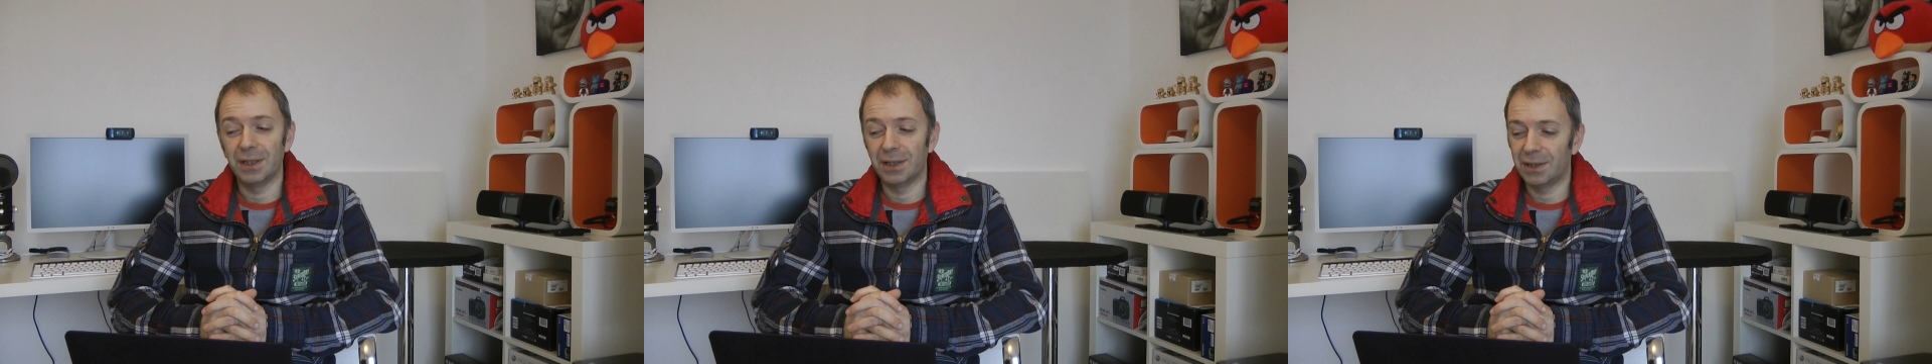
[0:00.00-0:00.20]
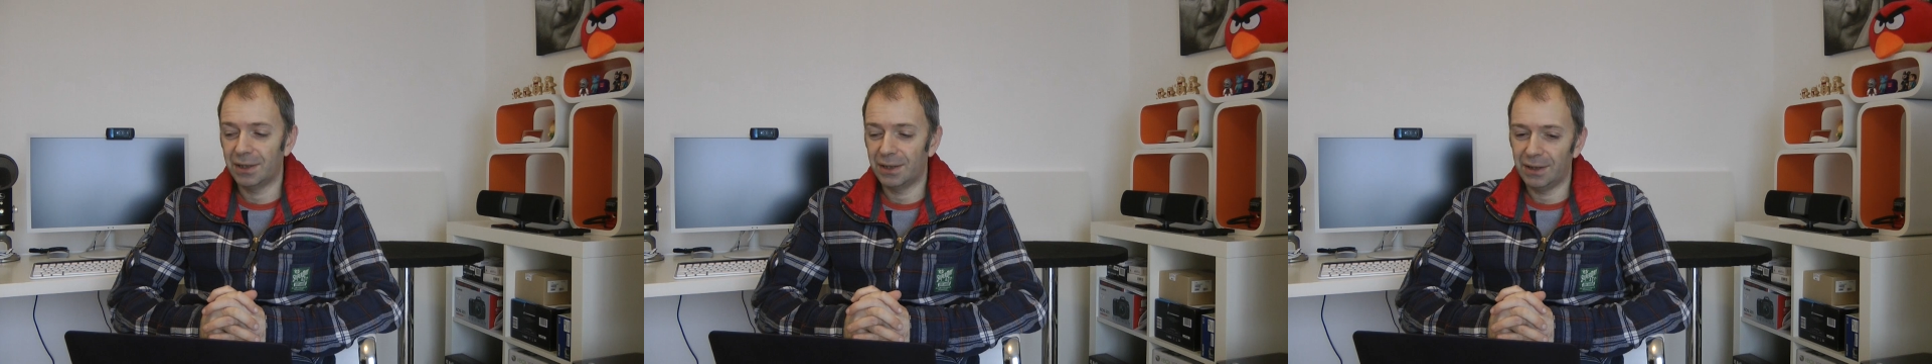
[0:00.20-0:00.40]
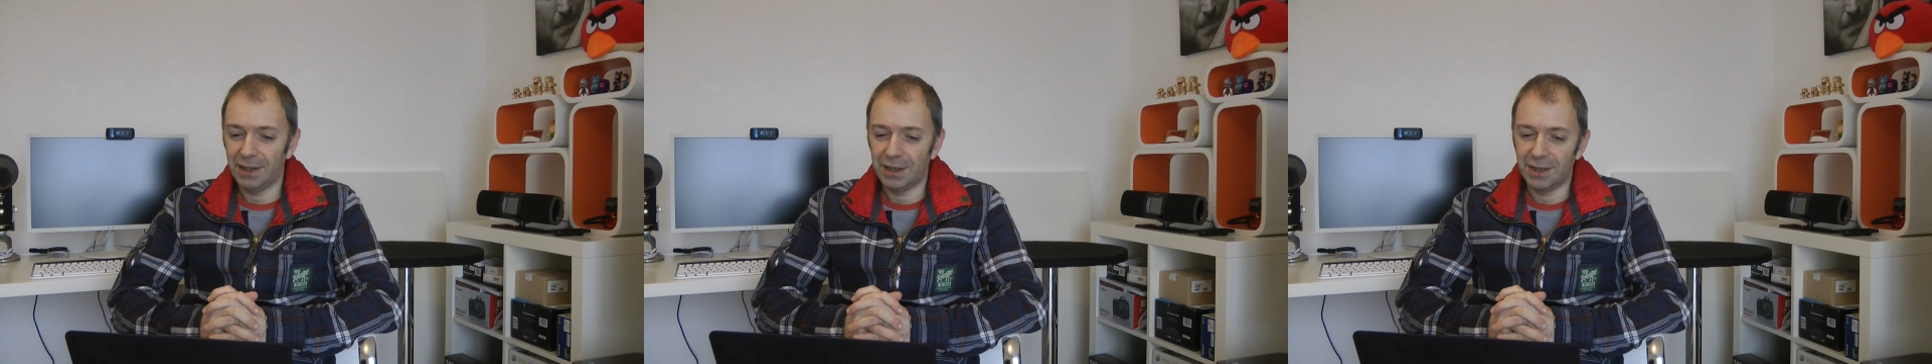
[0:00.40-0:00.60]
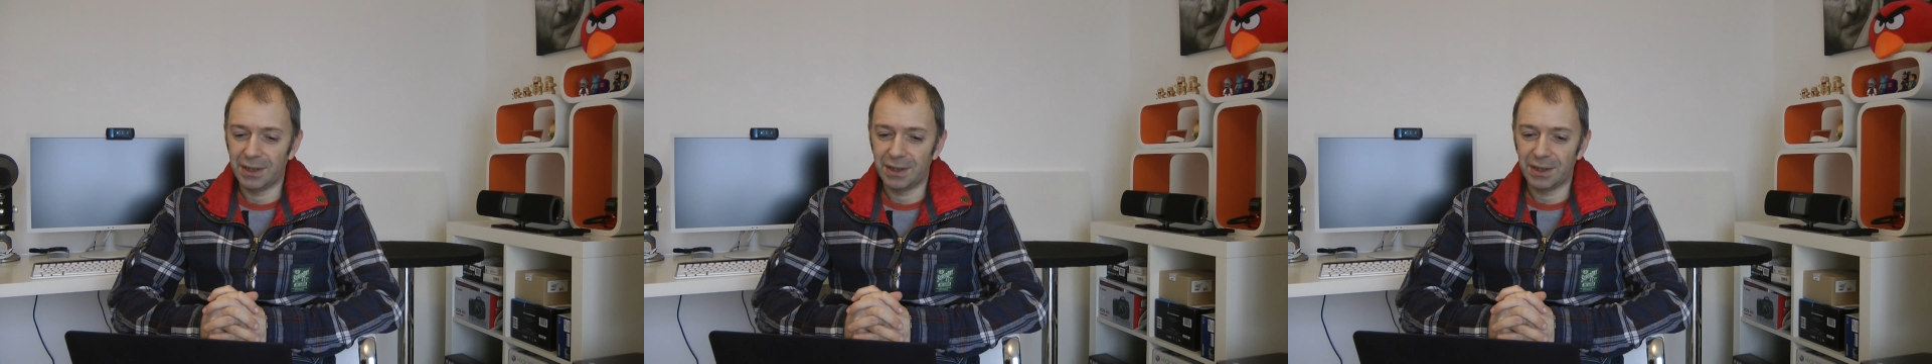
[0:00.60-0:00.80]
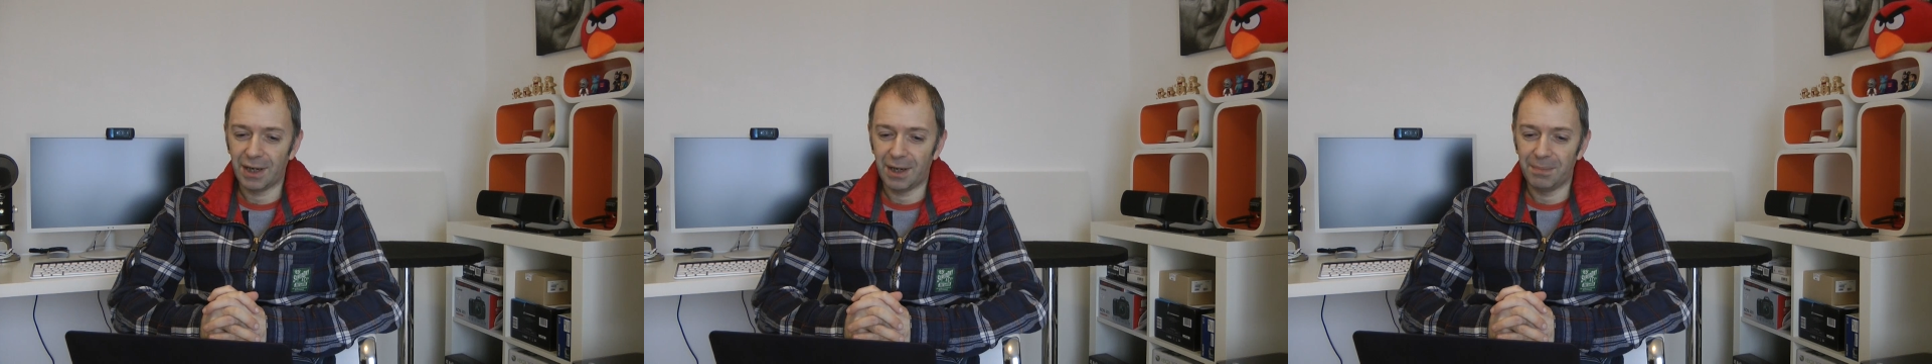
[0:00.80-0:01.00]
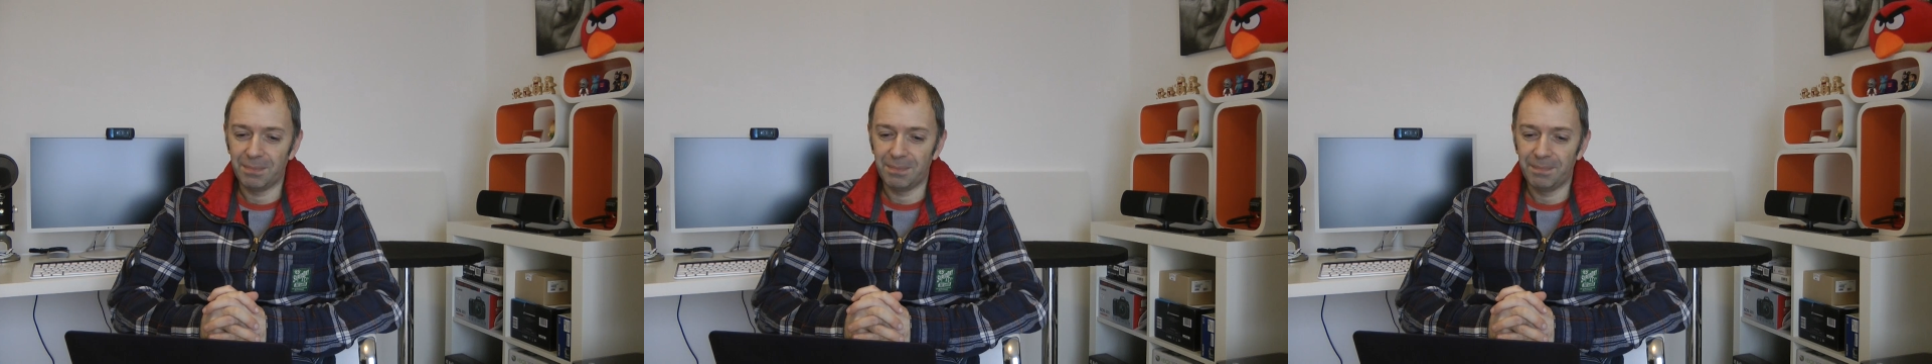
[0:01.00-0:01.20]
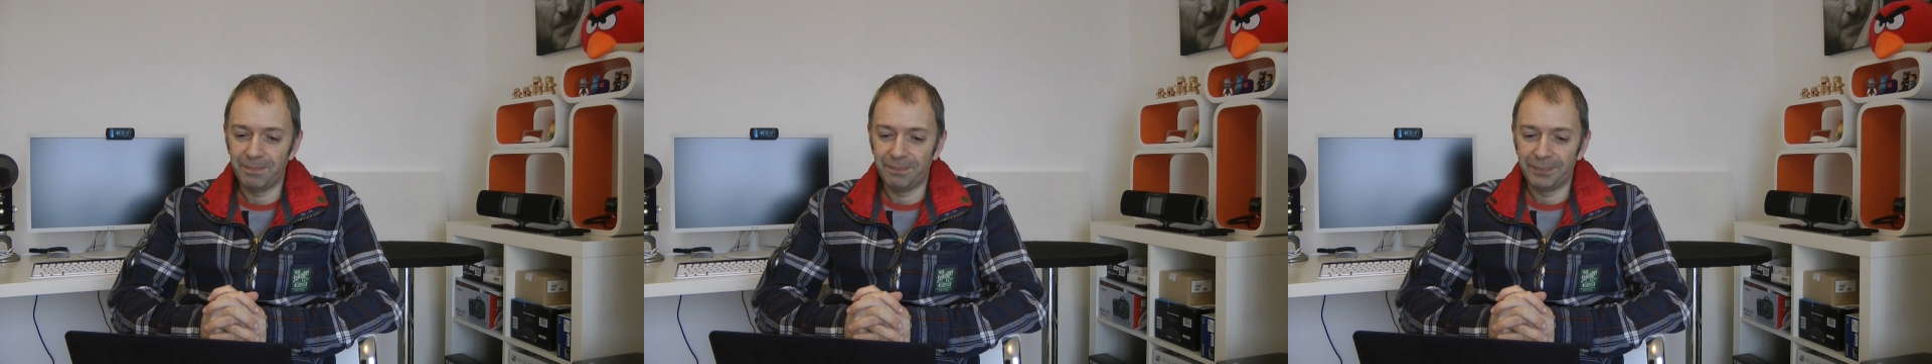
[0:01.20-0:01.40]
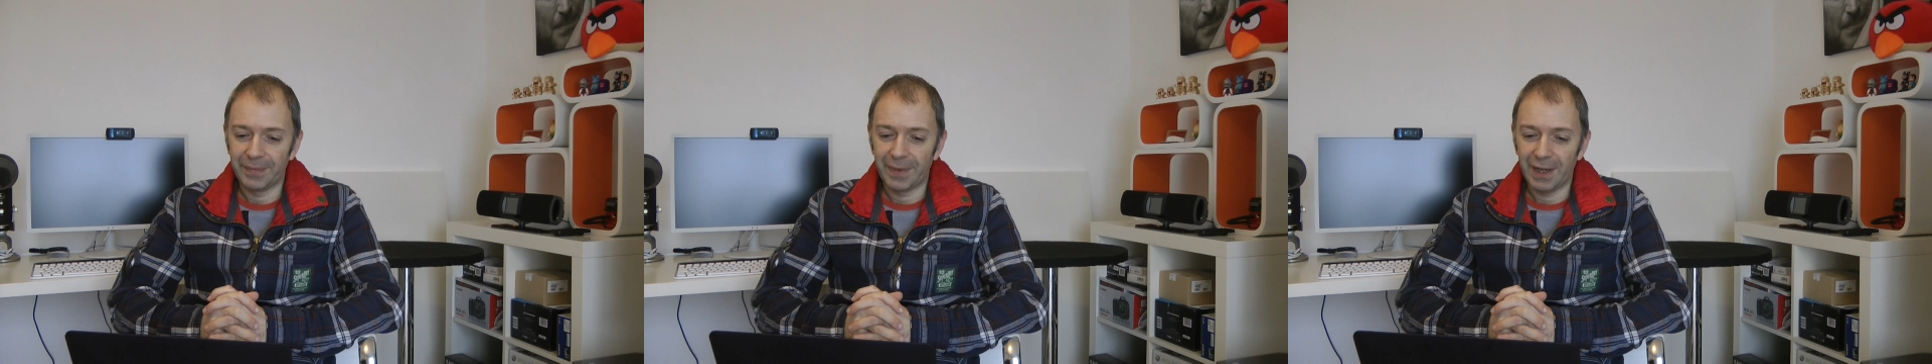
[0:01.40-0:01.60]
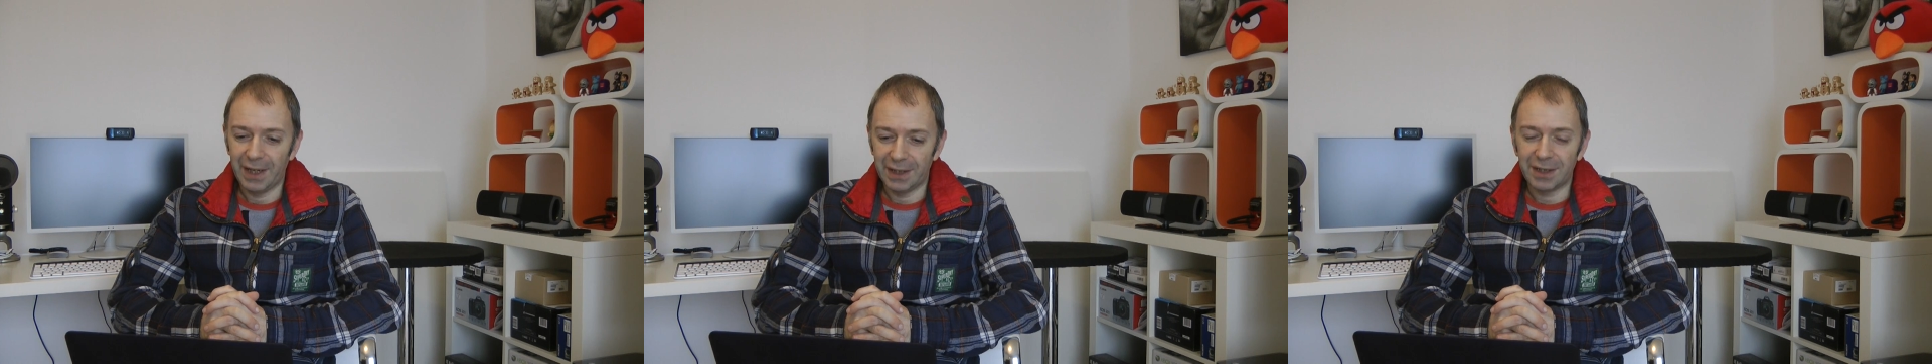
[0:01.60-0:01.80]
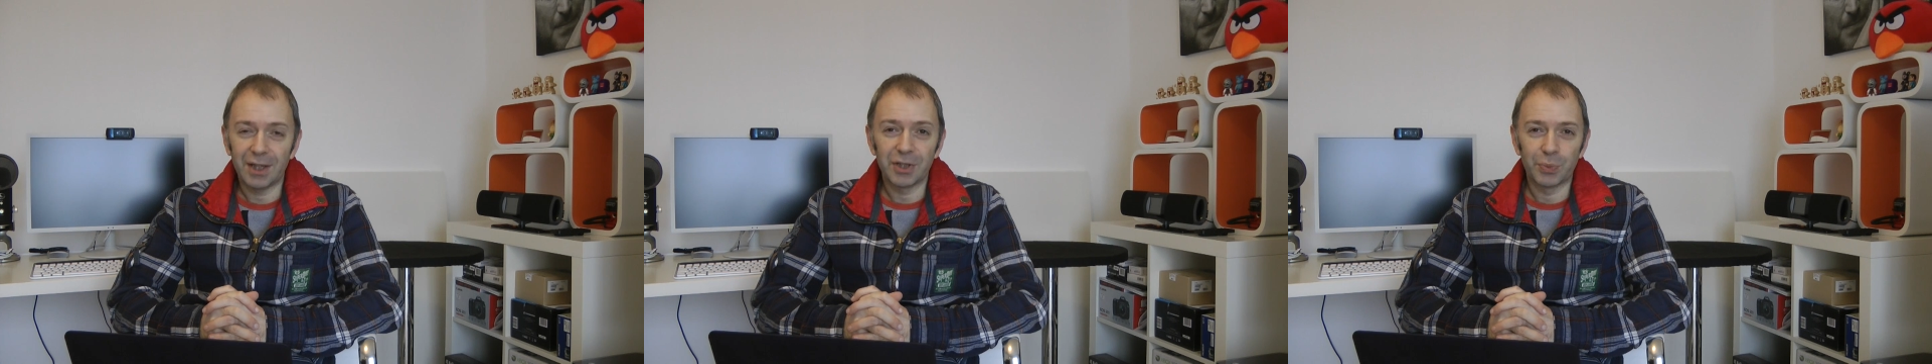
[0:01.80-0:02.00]
It's it's um,
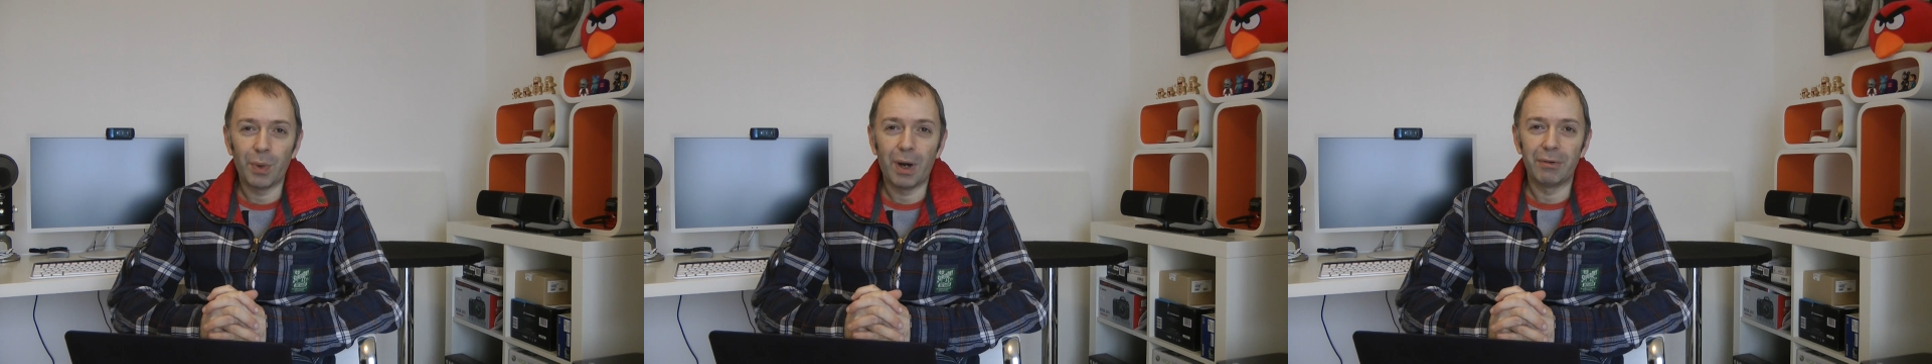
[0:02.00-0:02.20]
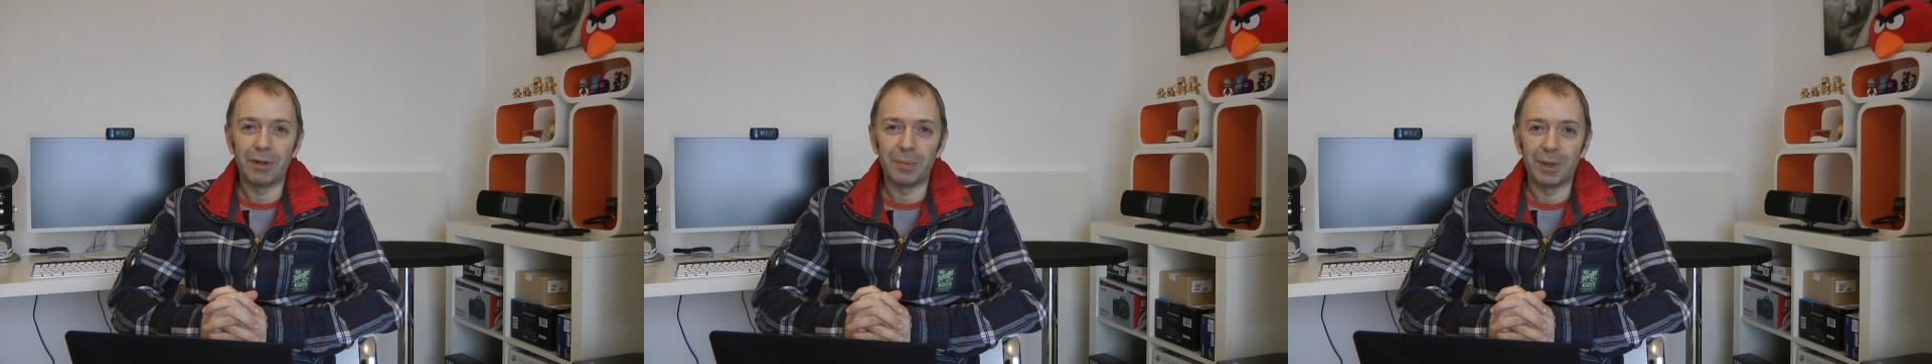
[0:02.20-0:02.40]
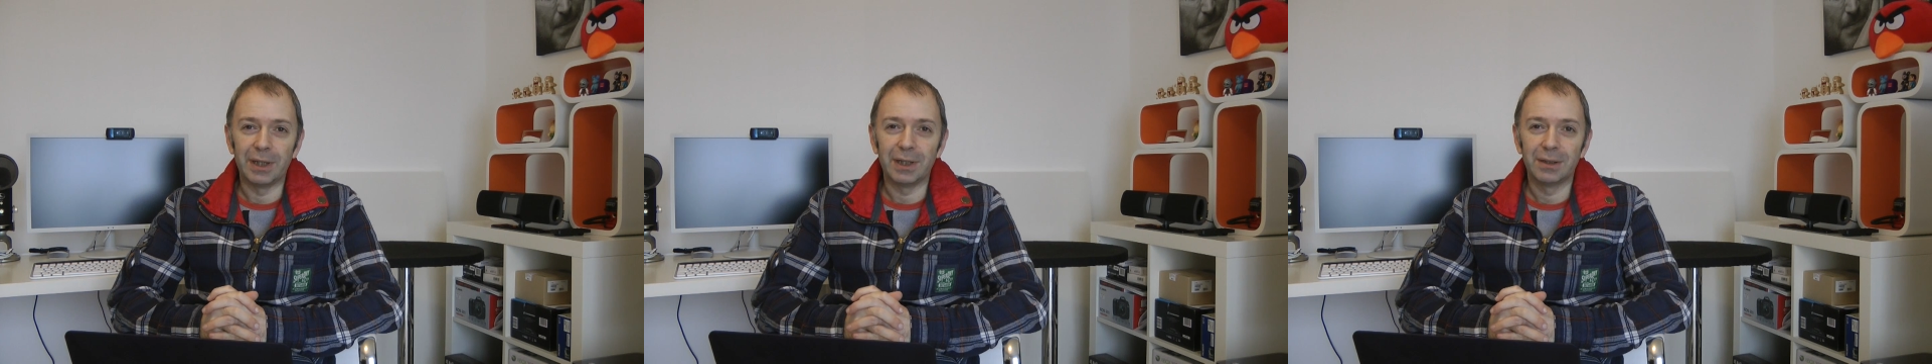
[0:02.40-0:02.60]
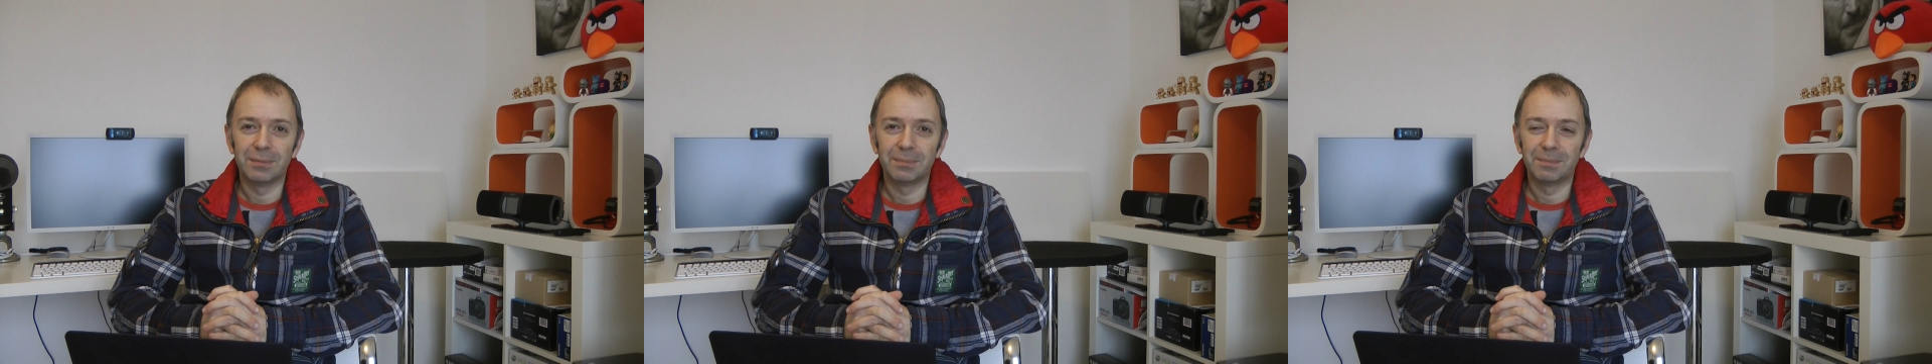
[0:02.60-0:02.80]
it does worry me.